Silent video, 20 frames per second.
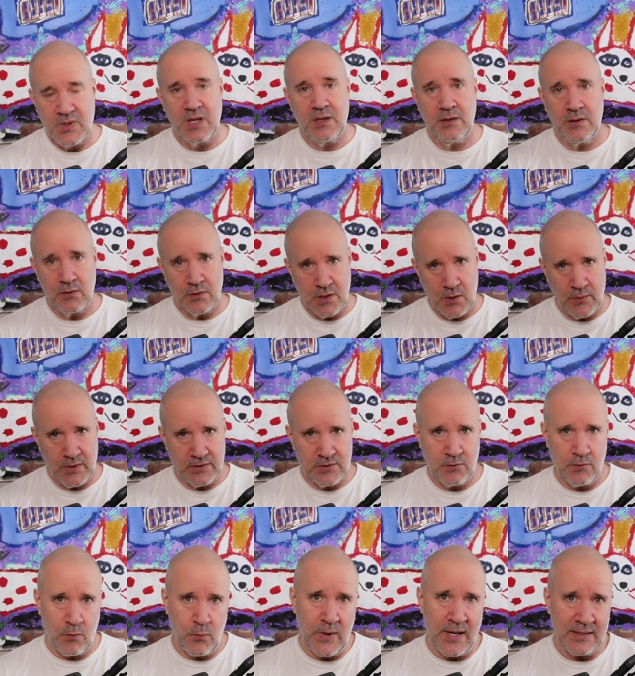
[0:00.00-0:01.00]
you know, going
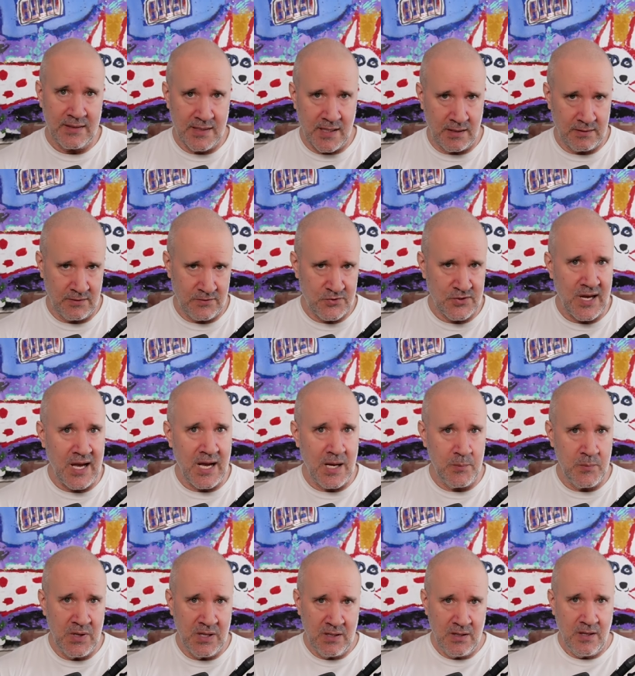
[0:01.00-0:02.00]
to a white collar
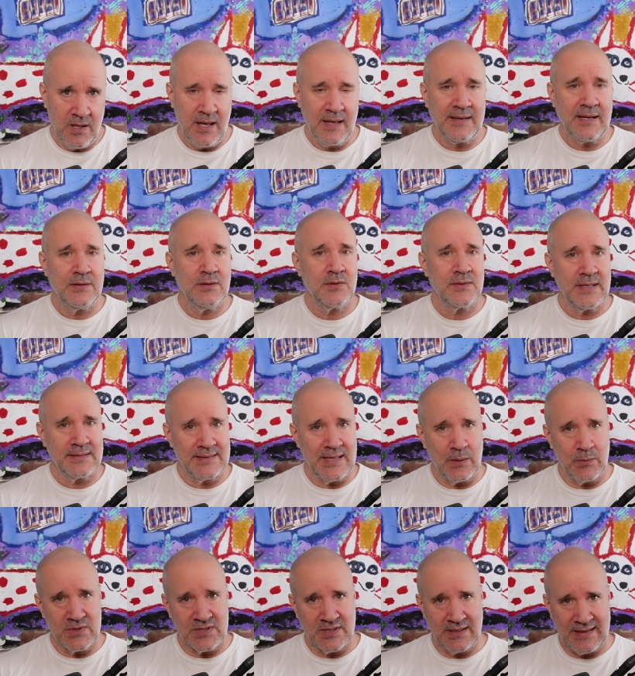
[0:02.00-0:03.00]
job. And I knew that
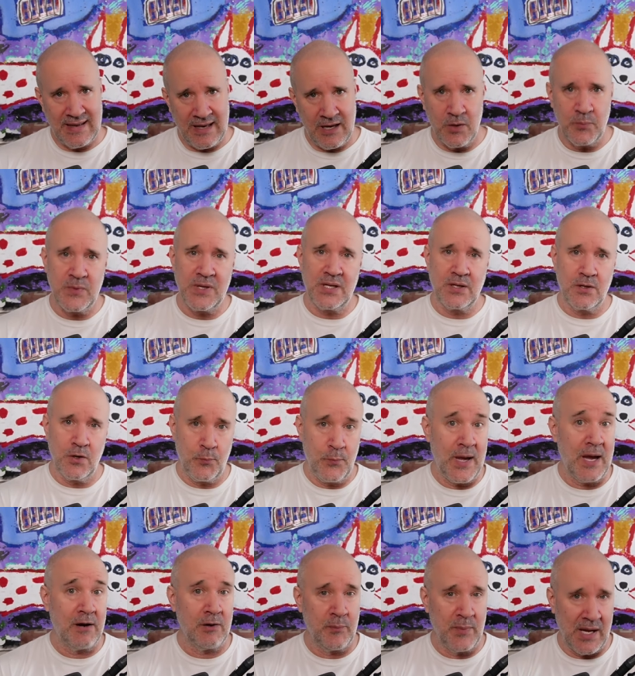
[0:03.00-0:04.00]
that was going to help me go
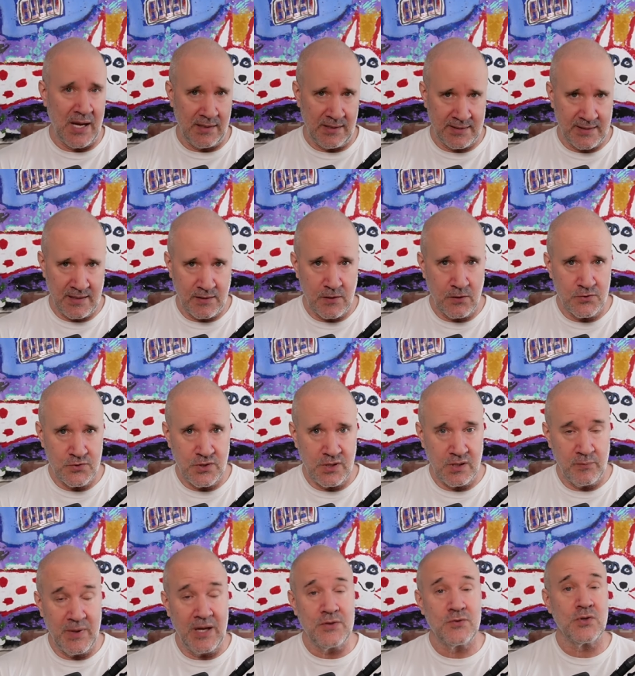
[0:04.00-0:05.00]
parabolic and go
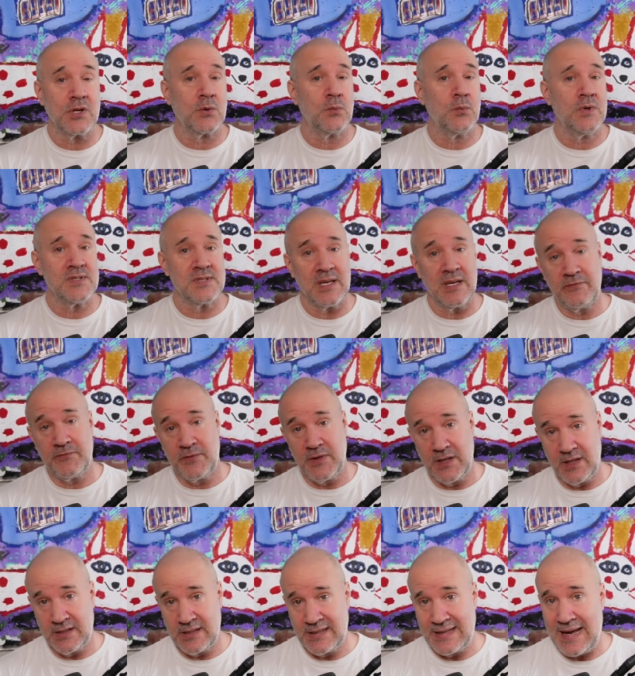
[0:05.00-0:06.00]
geometric once I
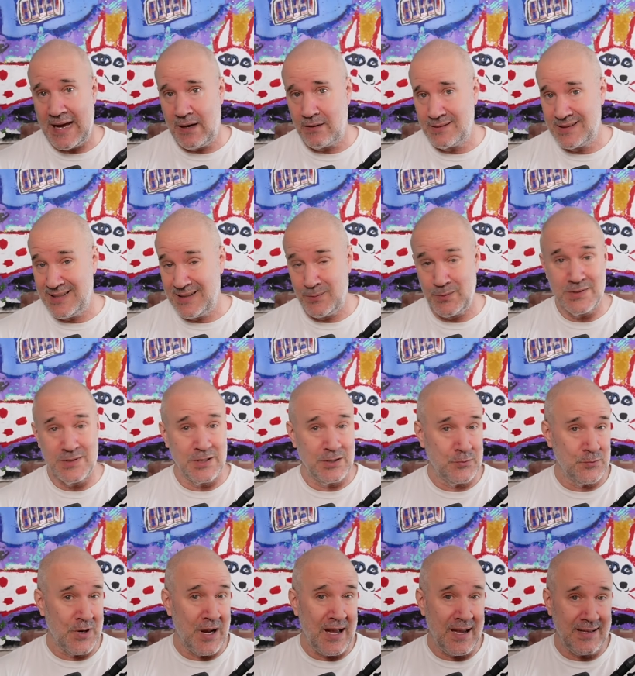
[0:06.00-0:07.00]
figured it out. It was a
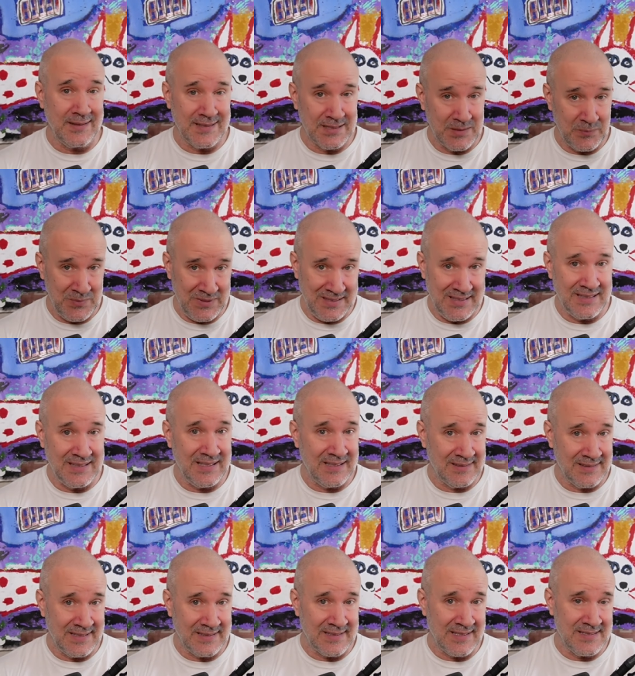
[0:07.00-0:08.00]
grind at the beginning,
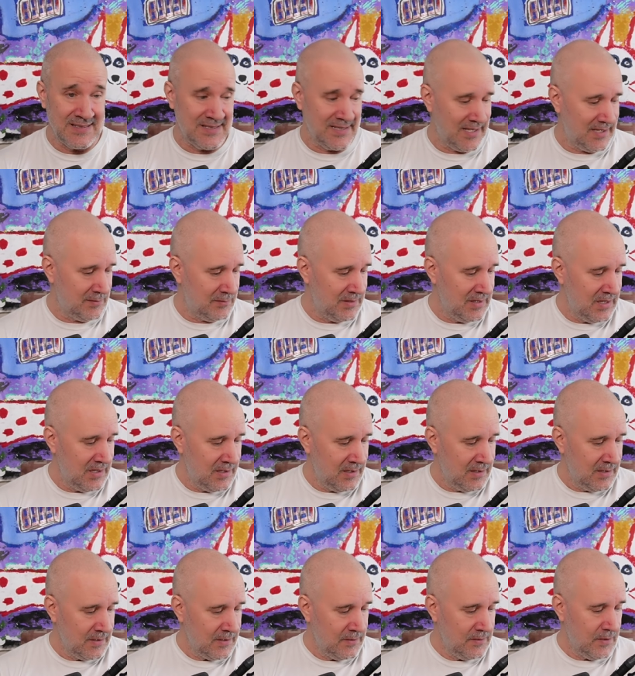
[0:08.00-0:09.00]
like I said,
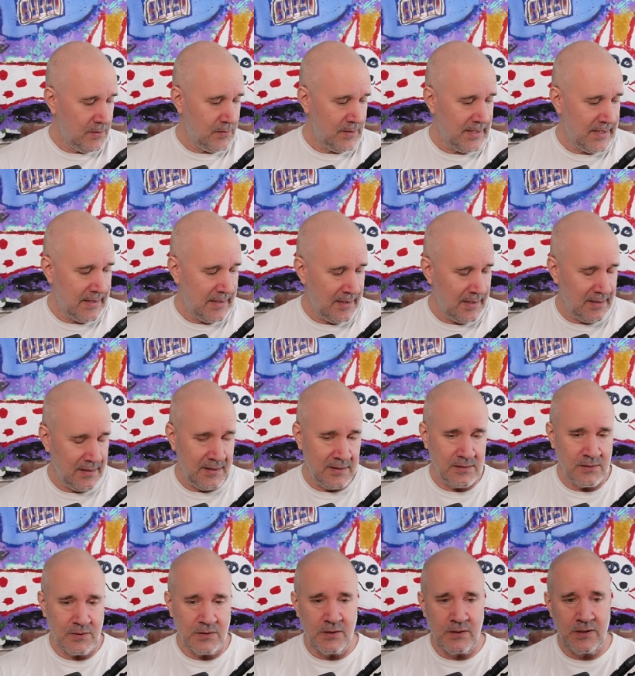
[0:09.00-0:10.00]
you know, uh, you
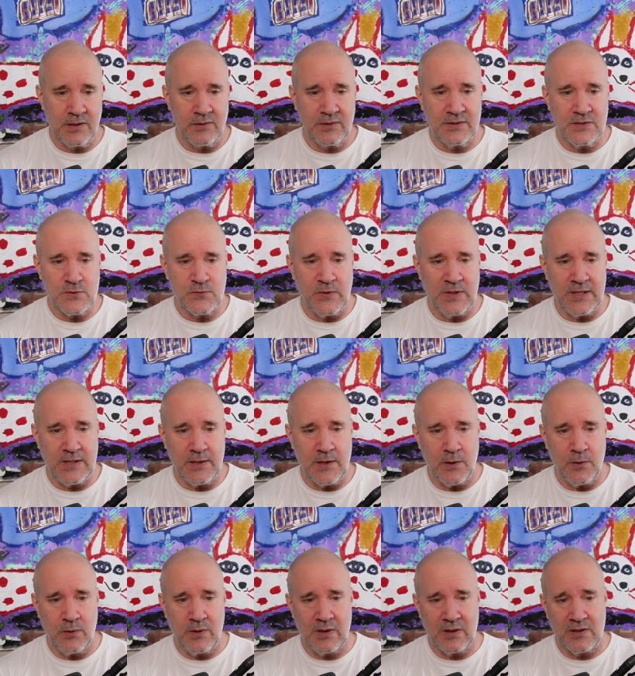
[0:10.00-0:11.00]
know earlier in this
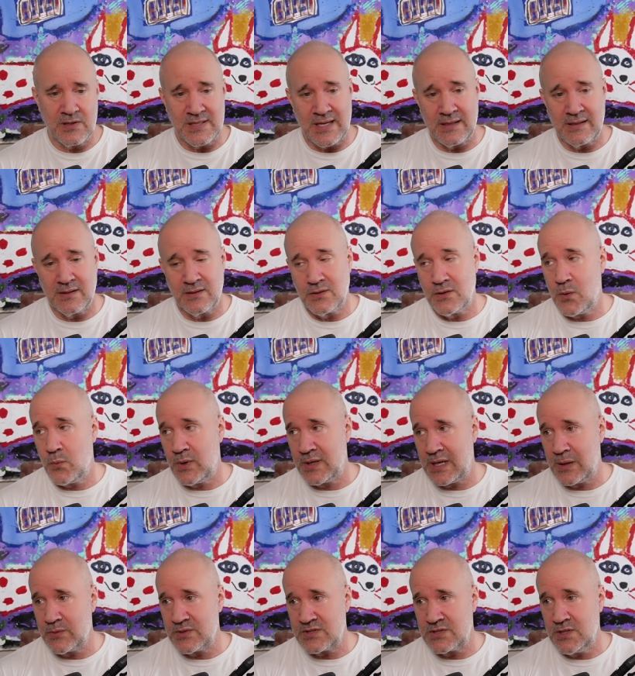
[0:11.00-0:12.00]
video, because I didn't know what
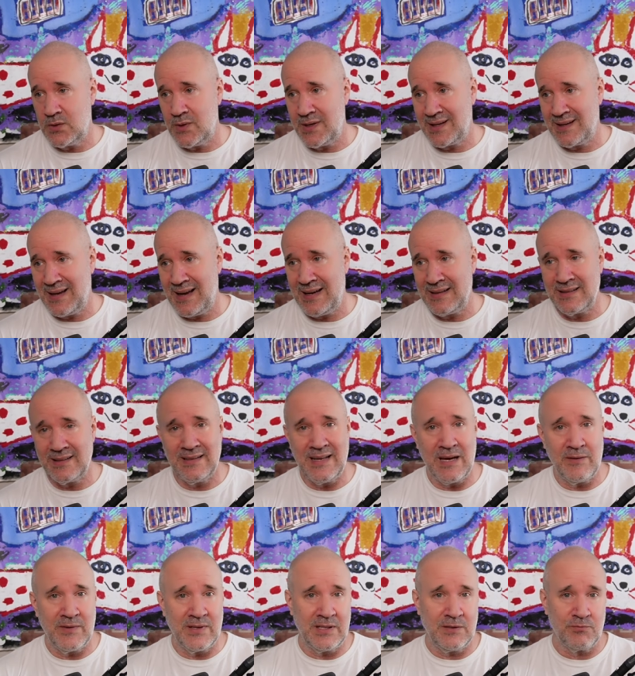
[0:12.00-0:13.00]
I was doing. I didn't
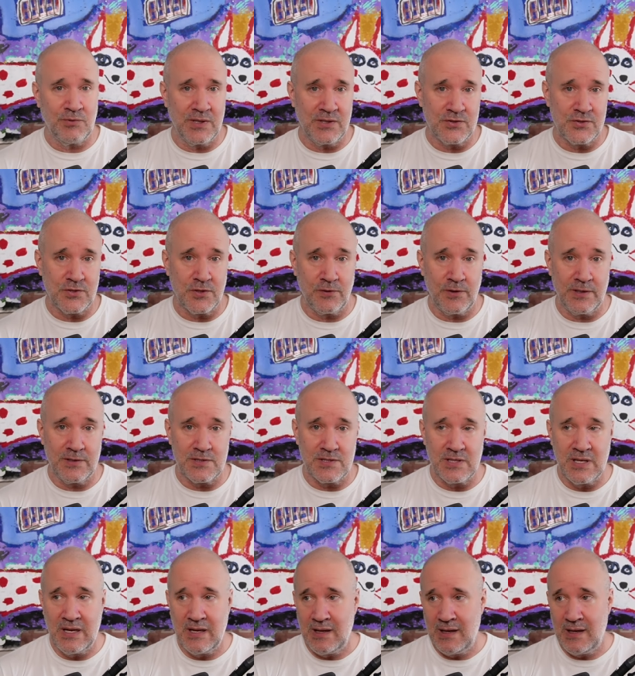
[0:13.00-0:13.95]
have any reassurance.